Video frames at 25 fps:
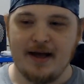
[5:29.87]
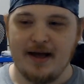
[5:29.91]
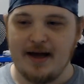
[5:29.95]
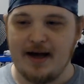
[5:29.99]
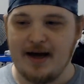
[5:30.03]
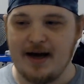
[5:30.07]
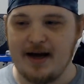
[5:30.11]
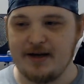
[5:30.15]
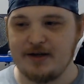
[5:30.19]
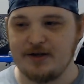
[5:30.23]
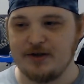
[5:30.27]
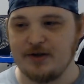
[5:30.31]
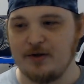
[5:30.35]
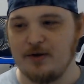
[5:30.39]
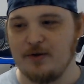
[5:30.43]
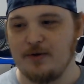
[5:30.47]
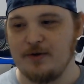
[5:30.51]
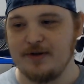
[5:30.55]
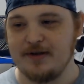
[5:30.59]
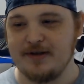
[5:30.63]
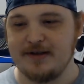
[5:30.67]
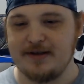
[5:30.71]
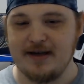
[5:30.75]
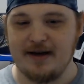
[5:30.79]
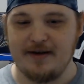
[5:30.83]

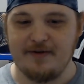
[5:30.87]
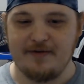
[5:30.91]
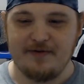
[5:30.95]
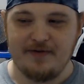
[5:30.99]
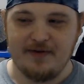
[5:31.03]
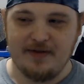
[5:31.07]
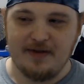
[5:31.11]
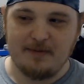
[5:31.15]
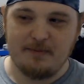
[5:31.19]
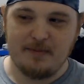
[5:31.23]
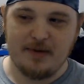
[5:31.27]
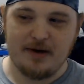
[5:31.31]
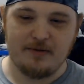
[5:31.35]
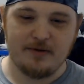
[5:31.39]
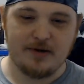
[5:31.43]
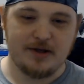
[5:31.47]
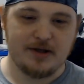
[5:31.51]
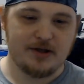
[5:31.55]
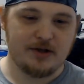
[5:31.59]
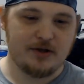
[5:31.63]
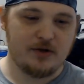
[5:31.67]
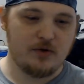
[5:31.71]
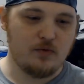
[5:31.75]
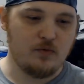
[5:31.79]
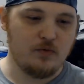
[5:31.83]
edgelord stuff and the Mary
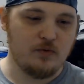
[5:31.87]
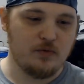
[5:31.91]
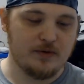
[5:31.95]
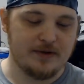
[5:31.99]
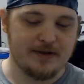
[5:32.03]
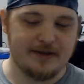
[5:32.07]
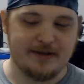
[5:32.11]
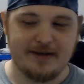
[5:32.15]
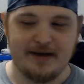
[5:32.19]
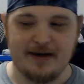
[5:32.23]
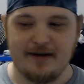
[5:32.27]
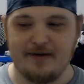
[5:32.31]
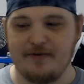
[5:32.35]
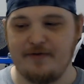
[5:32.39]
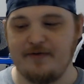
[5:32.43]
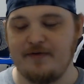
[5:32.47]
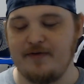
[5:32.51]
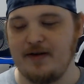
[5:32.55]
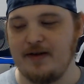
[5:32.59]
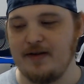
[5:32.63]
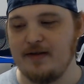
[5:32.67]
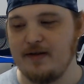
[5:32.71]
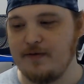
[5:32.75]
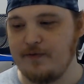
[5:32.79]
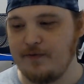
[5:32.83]
Sue stuff
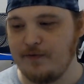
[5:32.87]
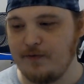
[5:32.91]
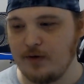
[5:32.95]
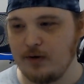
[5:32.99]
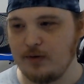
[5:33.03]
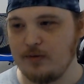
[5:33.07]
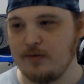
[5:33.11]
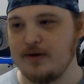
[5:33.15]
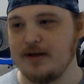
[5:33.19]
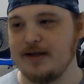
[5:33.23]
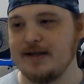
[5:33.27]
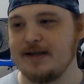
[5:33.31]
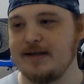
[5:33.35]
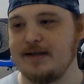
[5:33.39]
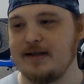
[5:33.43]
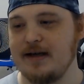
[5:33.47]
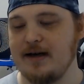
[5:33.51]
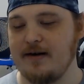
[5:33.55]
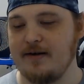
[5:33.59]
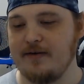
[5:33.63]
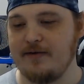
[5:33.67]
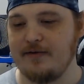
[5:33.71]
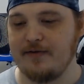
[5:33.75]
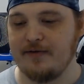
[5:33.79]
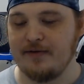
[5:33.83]
and the furry
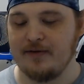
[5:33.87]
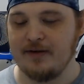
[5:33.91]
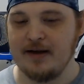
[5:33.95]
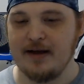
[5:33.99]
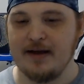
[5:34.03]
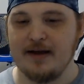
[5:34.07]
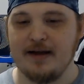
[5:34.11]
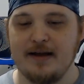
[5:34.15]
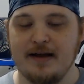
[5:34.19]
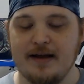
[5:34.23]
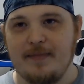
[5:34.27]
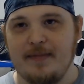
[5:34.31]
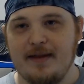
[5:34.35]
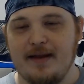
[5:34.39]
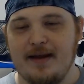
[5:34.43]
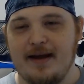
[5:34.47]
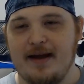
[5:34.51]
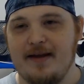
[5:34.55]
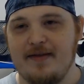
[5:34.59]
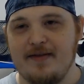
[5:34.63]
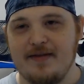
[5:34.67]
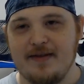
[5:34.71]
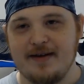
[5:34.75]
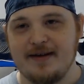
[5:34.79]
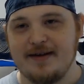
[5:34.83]
stuff
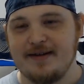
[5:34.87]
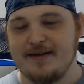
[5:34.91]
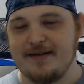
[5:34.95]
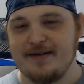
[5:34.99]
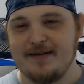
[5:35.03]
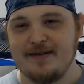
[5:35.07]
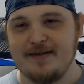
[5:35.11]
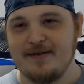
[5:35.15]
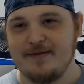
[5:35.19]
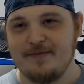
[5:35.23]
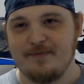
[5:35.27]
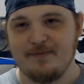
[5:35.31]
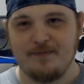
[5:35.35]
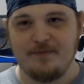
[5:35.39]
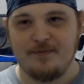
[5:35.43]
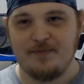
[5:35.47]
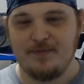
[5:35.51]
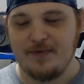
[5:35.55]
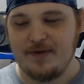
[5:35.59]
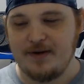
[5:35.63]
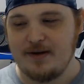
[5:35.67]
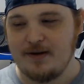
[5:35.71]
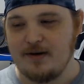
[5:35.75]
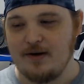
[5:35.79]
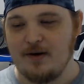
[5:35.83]
and the,
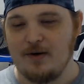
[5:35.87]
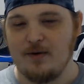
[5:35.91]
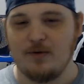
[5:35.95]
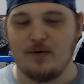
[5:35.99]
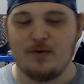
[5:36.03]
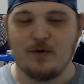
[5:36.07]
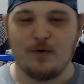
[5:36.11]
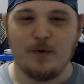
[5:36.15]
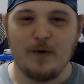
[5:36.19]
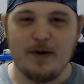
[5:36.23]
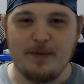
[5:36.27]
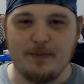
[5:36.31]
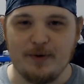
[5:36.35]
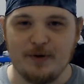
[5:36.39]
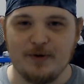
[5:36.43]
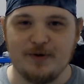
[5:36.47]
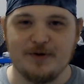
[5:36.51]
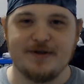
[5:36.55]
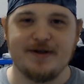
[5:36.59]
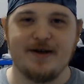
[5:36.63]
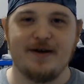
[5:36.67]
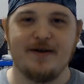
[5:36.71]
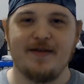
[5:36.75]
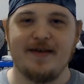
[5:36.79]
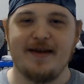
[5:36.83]

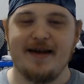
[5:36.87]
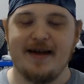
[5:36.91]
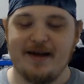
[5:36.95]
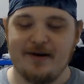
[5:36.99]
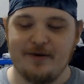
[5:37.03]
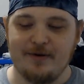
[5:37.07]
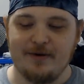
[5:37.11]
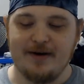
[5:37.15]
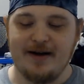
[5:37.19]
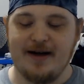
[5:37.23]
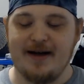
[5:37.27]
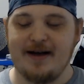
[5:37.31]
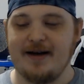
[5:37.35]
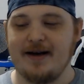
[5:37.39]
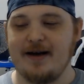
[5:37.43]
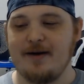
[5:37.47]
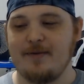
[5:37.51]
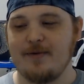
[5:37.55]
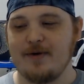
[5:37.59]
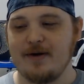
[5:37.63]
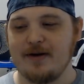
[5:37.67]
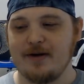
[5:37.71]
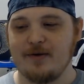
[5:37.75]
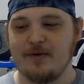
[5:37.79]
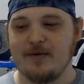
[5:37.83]
creepers on the internet. I
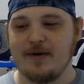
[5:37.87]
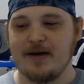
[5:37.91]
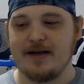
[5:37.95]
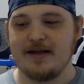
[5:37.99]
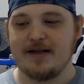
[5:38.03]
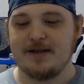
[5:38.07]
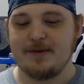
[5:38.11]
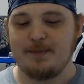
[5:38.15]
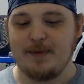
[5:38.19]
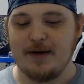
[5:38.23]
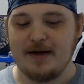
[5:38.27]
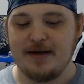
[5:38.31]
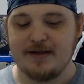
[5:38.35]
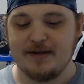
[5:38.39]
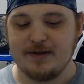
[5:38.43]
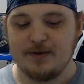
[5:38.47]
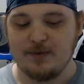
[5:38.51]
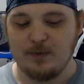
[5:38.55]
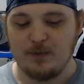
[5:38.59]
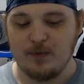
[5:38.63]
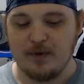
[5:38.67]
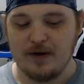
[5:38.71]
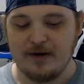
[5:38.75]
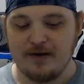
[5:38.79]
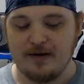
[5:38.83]
want to create a
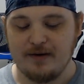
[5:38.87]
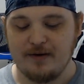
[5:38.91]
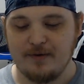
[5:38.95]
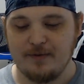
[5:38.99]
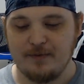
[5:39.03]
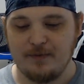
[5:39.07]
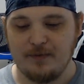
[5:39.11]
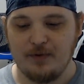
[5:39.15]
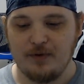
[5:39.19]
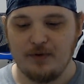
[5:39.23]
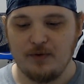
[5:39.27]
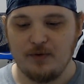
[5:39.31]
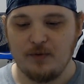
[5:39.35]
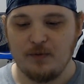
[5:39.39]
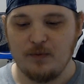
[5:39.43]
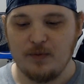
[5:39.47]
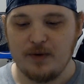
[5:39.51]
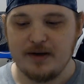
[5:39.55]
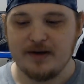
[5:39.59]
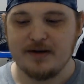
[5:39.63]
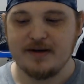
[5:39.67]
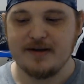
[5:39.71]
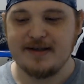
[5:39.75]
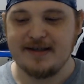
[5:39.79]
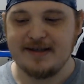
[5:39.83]
space where
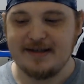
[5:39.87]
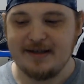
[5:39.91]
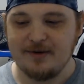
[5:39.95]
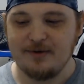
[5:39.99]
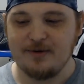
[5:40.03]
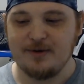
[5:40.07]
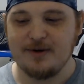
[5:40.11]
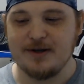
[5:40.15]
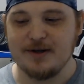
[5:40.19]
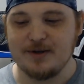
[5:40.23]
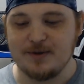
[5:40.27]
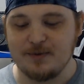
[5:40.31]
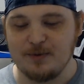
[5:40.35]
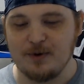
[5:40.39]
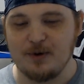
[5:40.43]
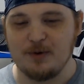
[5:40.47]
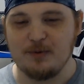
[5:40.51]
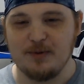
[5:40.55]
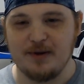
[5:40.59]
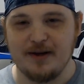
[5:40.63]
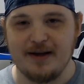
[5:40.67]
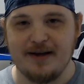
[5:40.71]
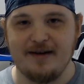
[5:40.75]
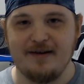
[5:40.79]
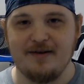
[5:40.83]
real serious role
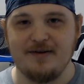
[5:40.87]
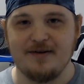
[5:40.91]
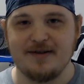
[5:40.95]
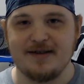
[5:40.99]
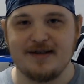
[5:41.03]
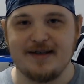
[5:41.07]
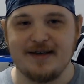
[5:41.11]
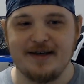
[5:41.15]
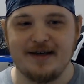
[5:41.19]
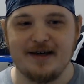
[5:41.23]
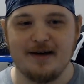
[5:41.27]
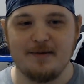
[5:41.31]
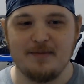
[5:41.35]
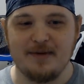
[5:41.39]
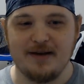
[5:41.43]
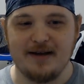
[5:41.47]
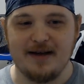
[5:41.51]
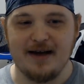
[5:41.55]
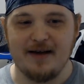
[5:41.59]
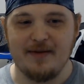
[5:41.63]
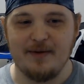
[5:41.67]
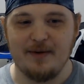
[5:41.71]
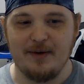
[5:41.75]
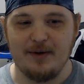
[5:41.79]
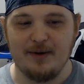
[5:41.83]
players can come
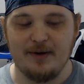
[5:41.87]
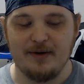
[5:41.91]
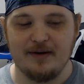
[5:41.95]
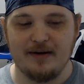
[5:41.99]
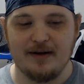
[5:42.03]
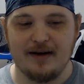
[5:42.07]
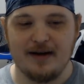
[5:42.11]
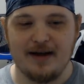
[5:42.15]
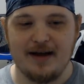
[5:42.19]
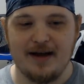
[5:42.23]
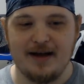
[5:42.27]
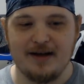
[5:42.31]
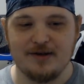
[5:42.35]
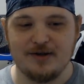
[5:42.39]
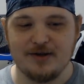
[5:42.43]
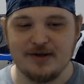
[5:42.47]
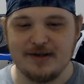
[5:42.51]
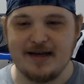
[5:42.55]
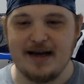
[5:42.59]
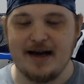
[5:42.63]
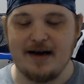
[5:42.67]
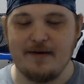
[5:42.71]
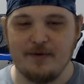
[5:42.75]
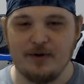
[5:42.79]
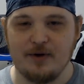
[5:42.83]
together and
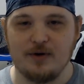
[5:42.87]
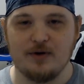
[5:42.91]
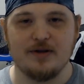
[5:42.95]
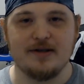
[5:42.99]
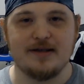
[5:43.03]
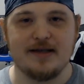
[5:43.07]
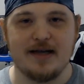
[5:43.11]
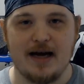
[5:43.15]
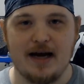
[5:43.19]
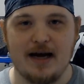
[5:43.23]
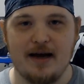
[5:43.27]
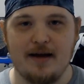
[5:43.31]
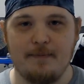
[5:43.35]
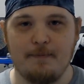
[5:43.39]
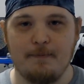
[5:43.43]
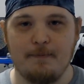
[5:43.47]
just have a good time.